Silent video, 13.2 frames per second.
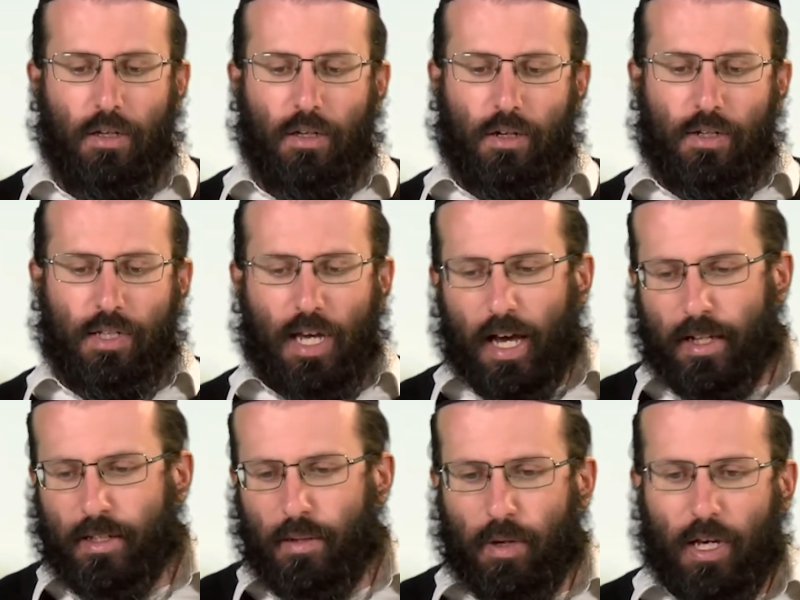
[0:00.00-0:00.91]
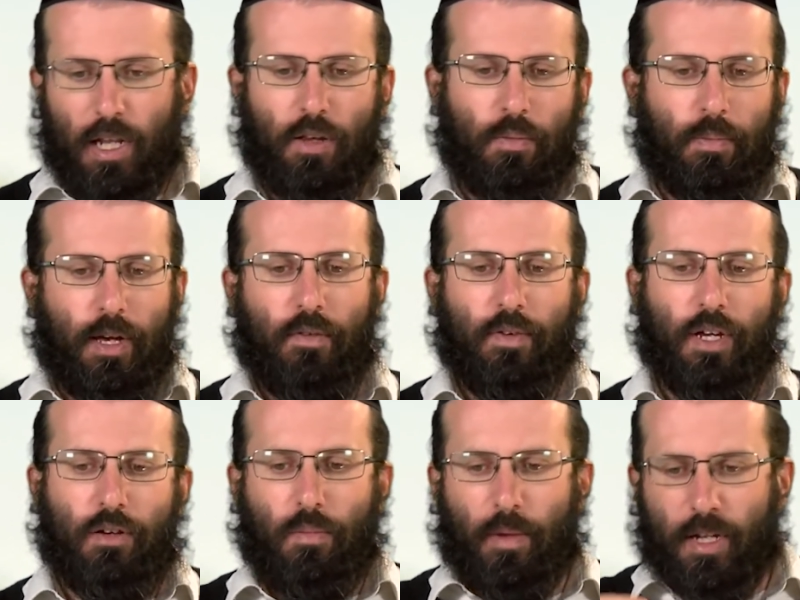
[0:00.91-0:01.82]
Because there has to be a little bit of
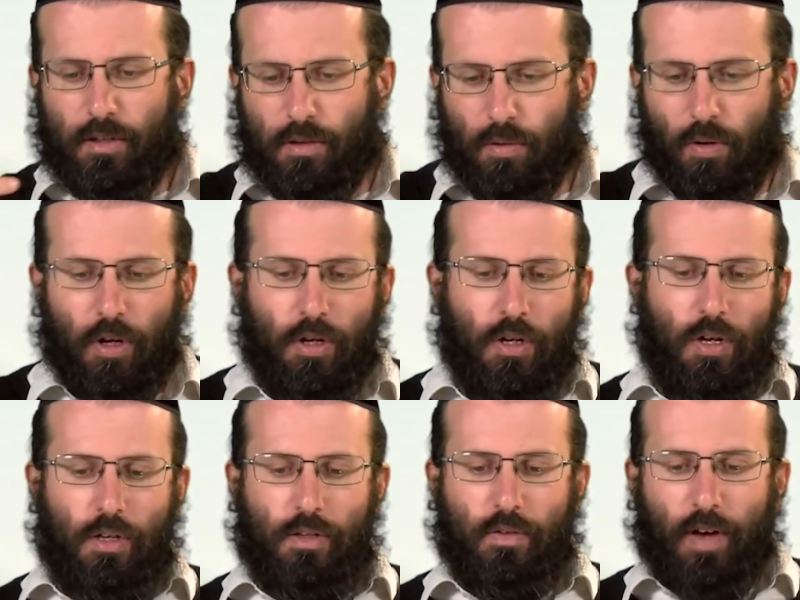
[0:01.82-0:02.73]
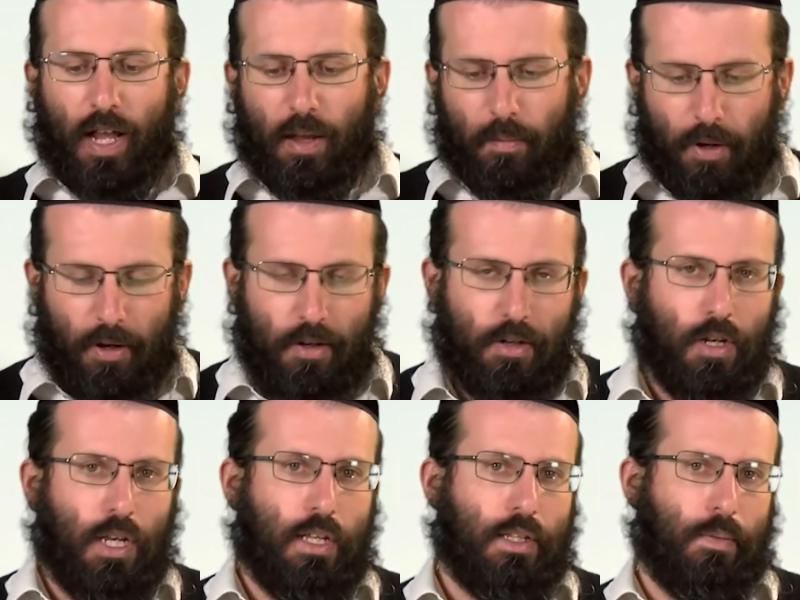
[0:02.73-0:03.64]
incremental development. You
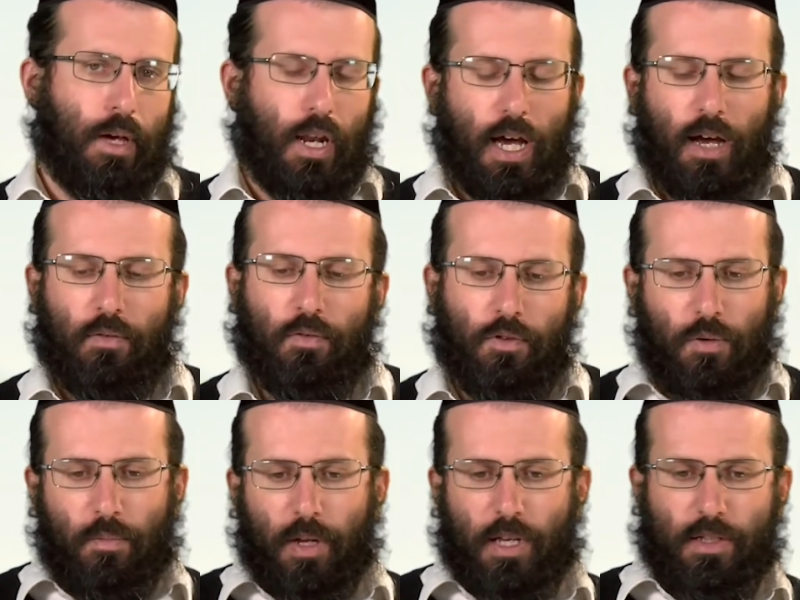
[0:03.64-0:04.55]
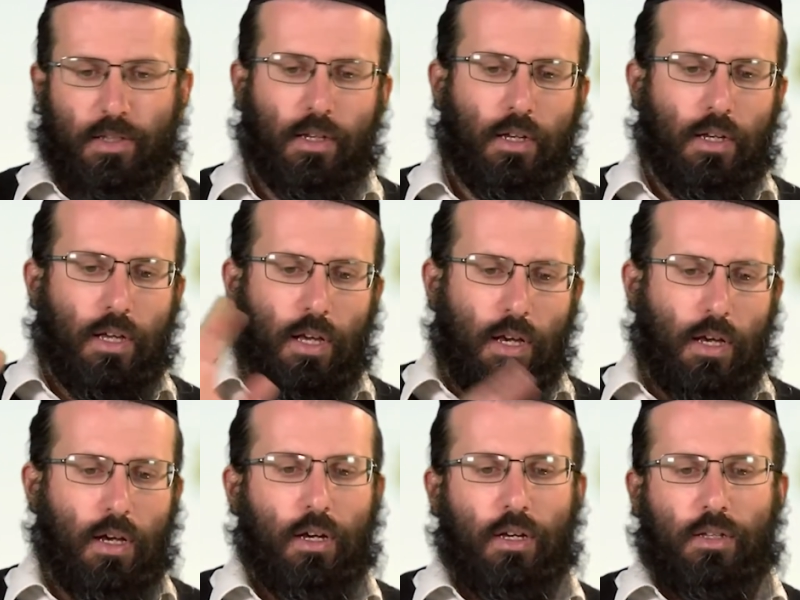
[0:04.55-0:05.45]
need to be able to have a few minutes
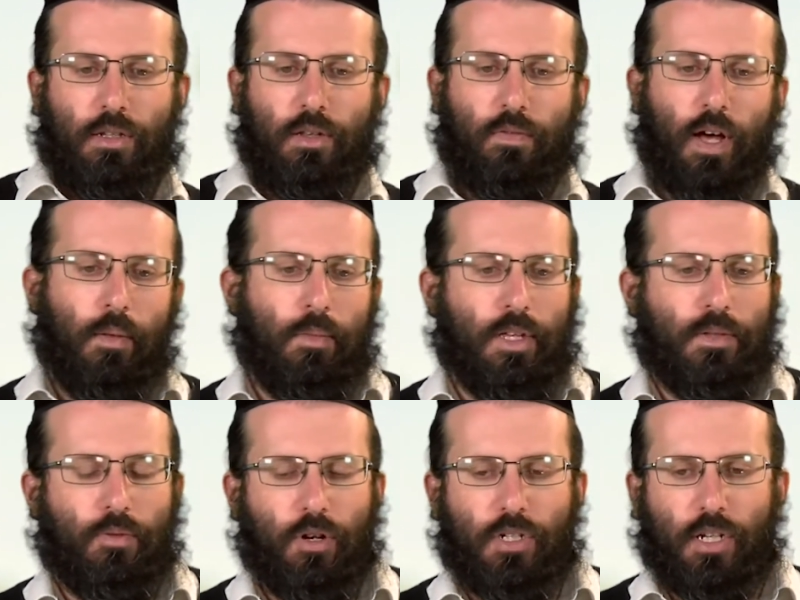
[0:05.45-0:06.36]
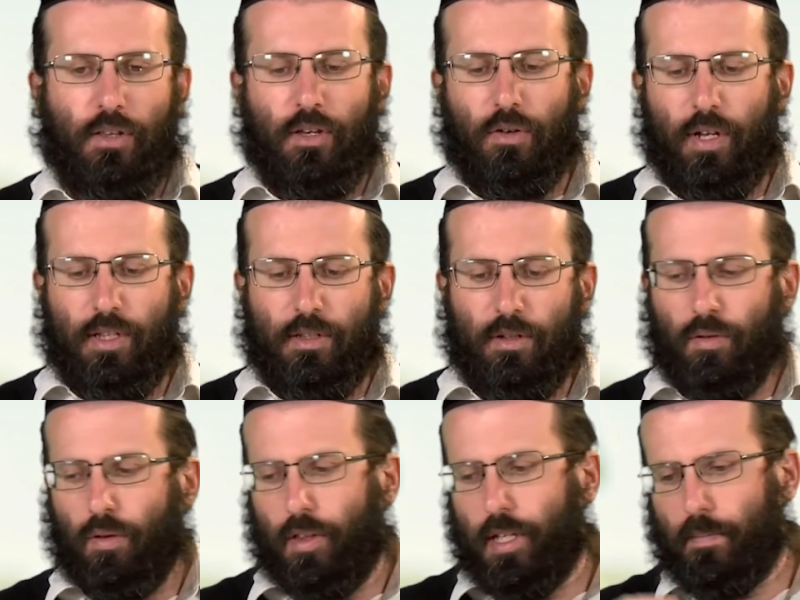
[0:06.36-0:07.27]
here to develop this project that you're
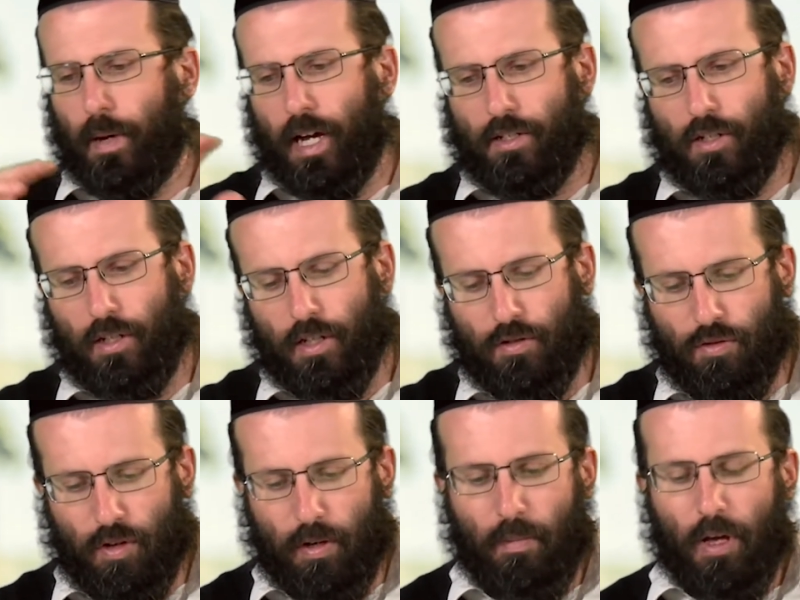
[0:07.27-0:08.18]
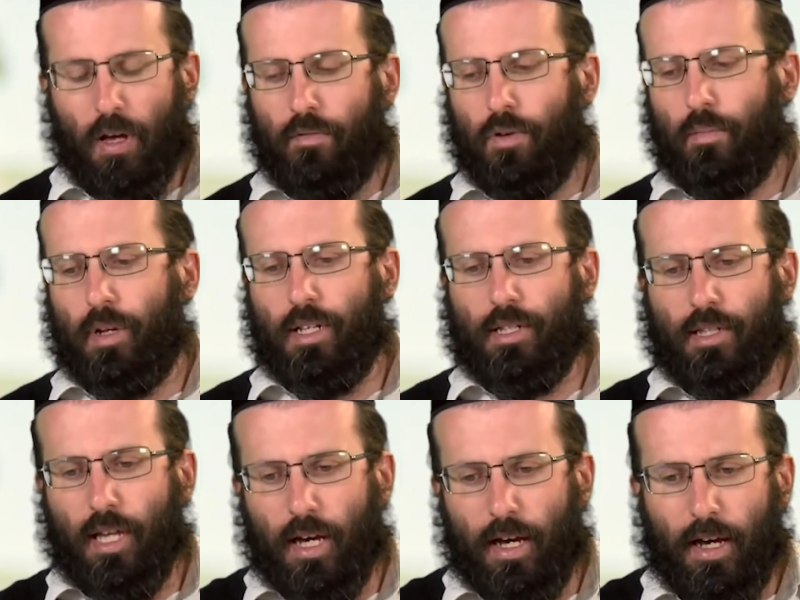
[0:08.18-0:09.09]
into, or this passion, this dream, a few minutes
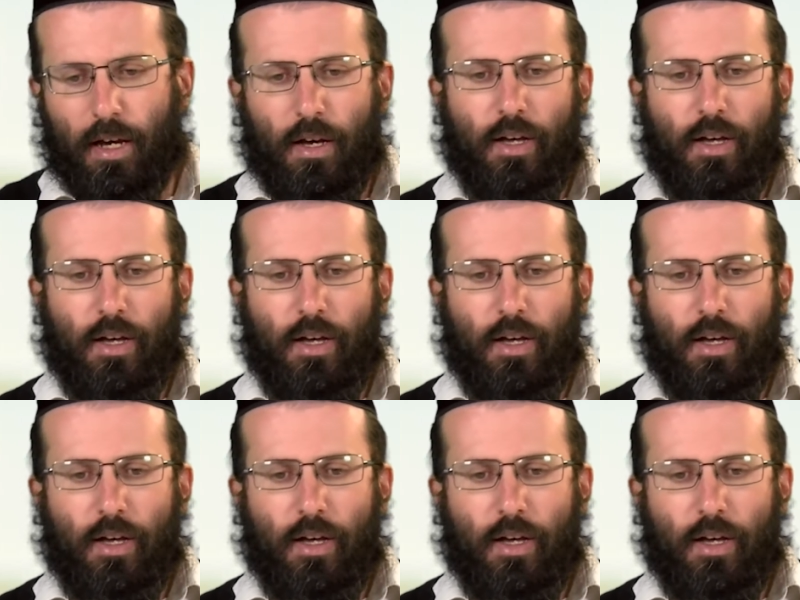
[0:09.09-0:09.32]
there.